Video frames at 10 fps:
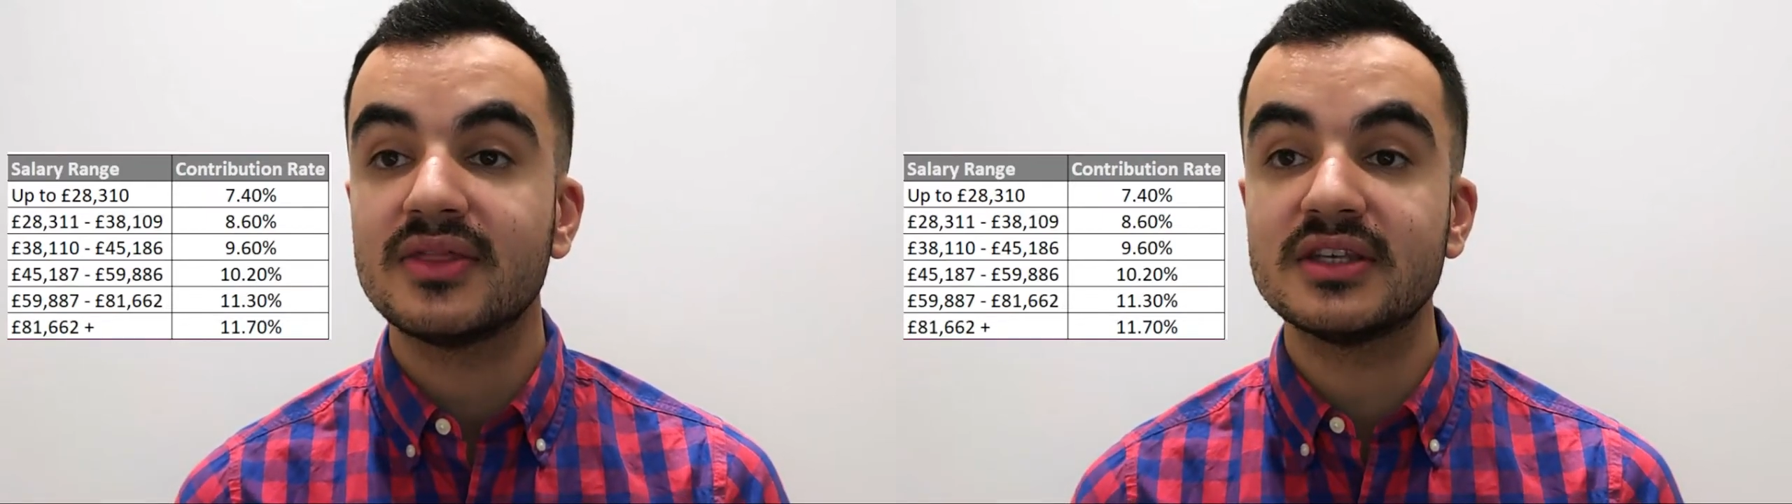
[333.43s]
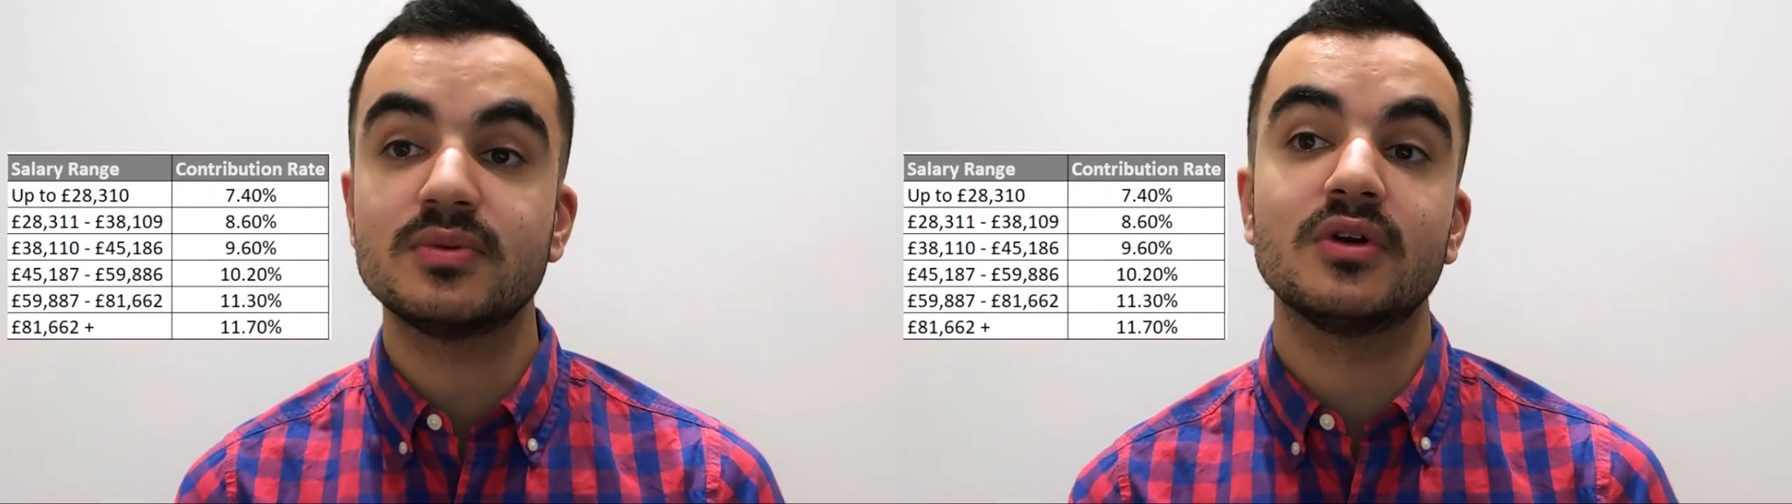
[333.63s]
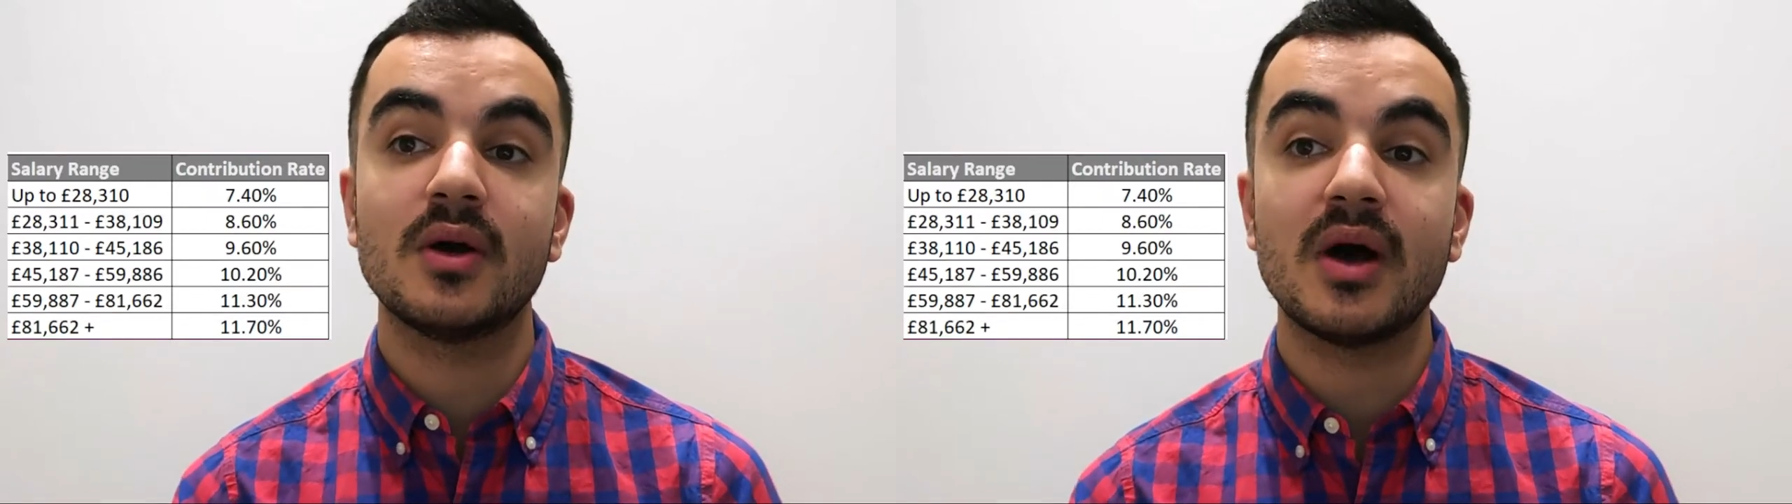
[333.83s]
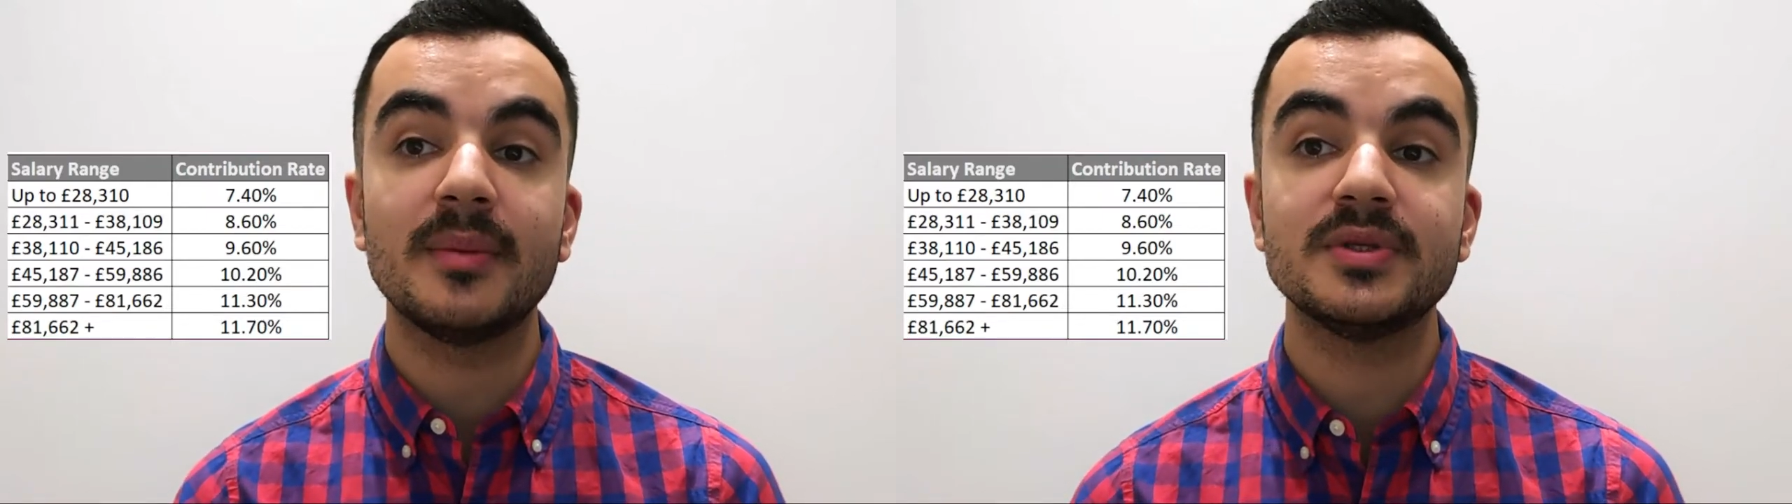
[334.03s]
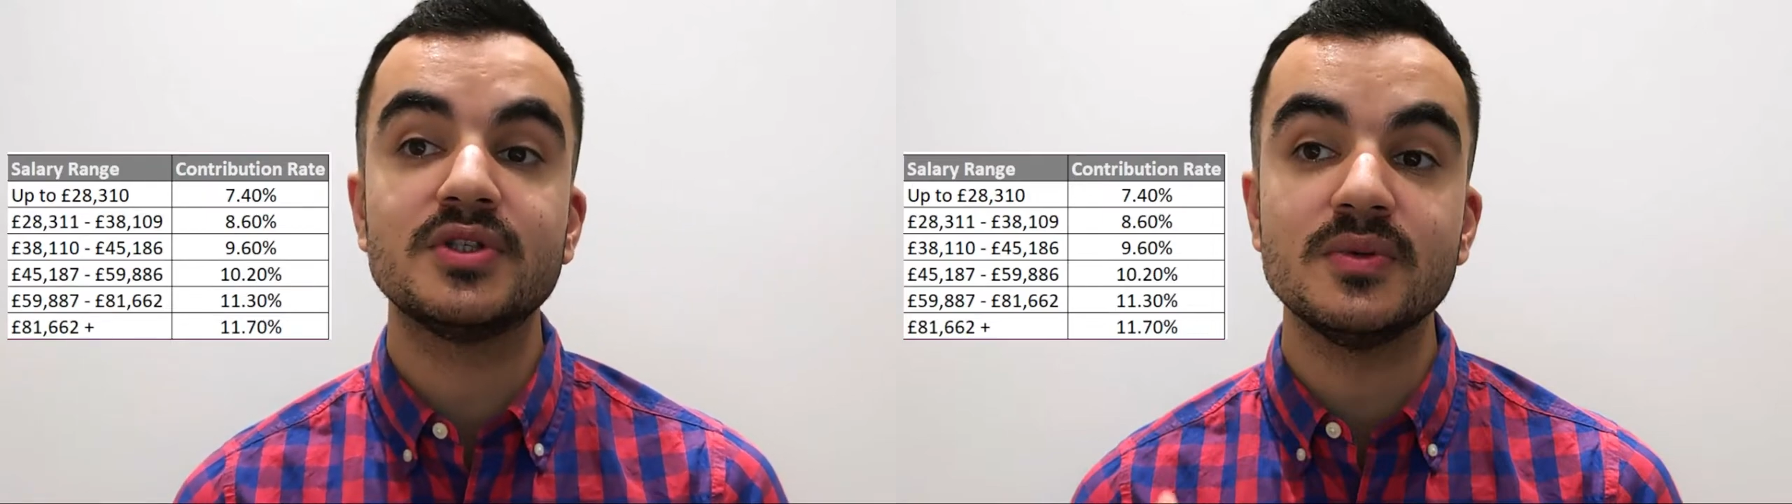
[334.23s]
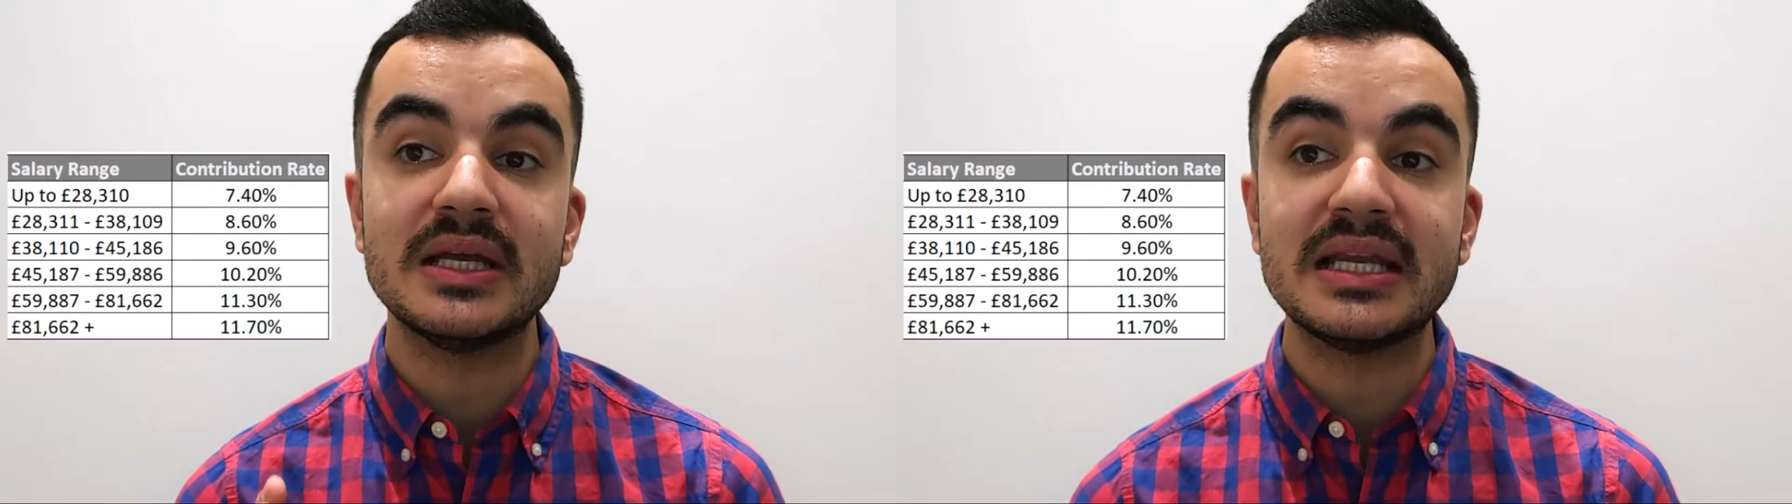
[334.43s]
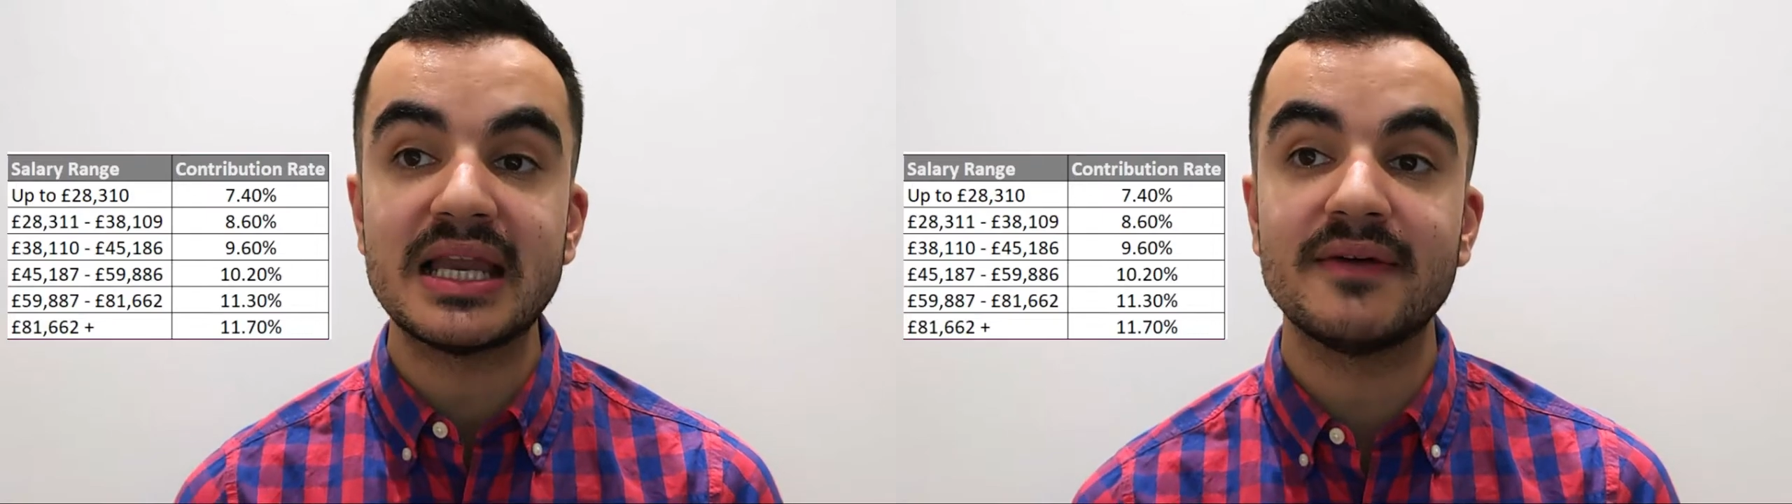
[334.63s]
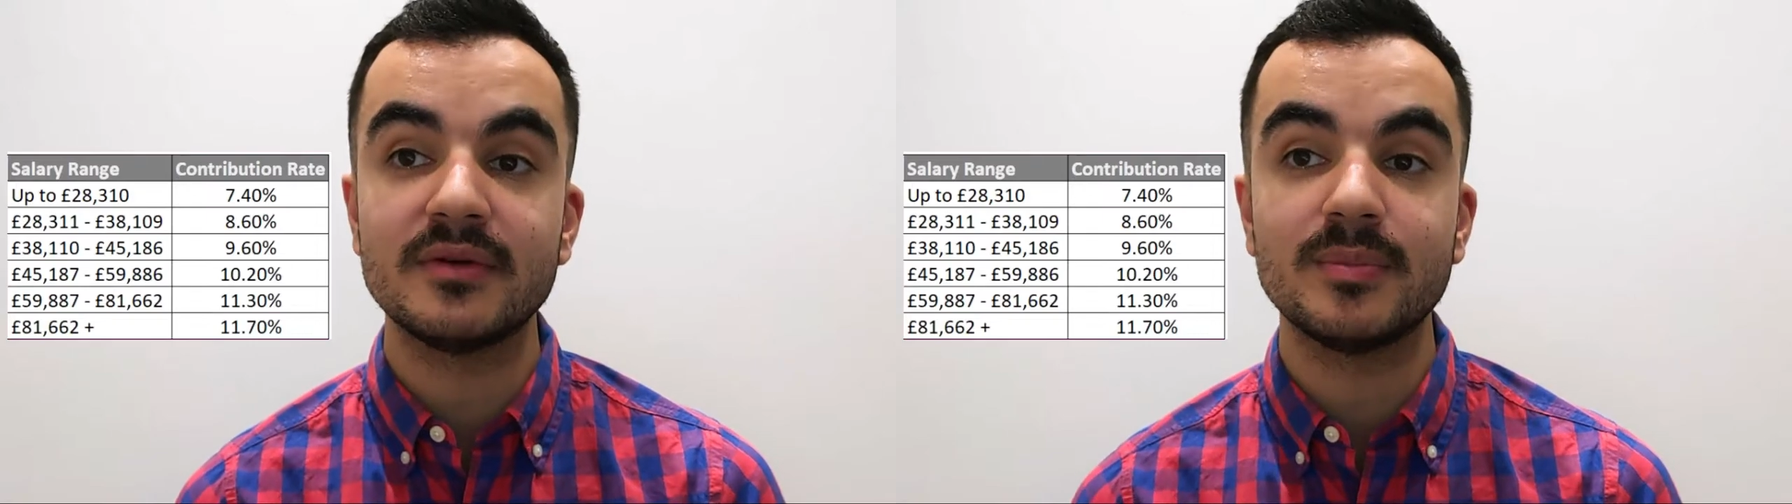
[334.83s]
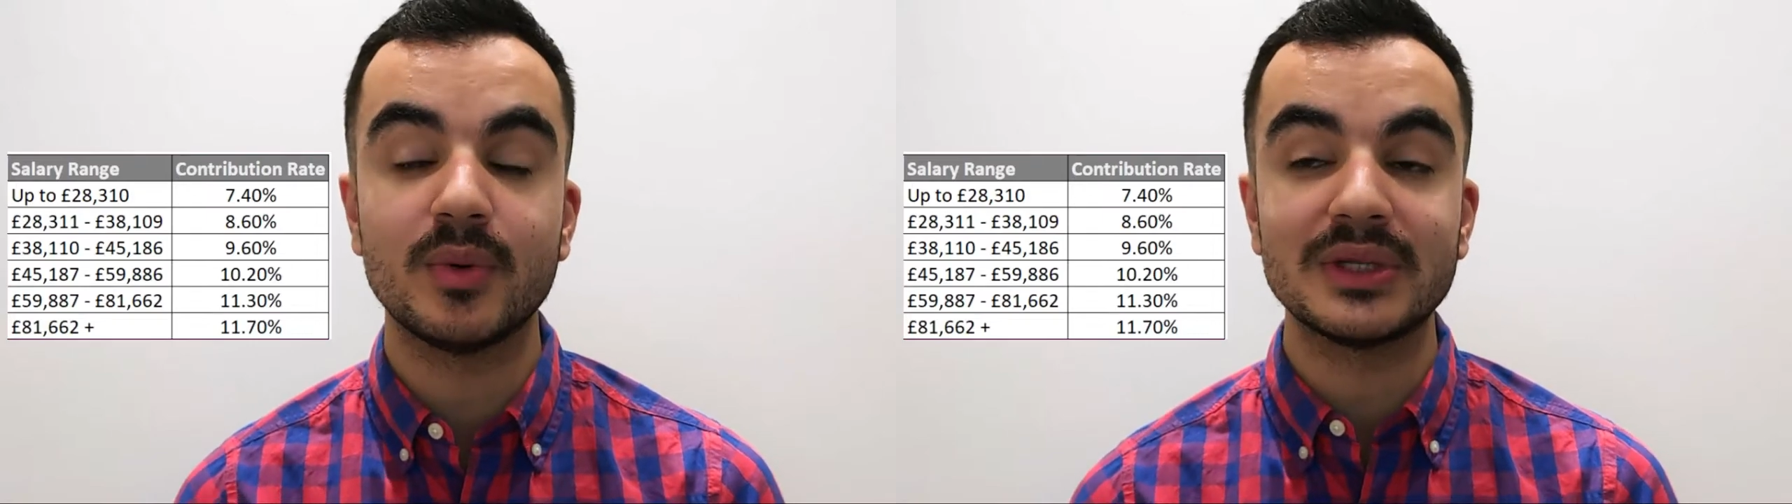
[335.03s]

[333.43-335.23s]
this will go up to 11.7%.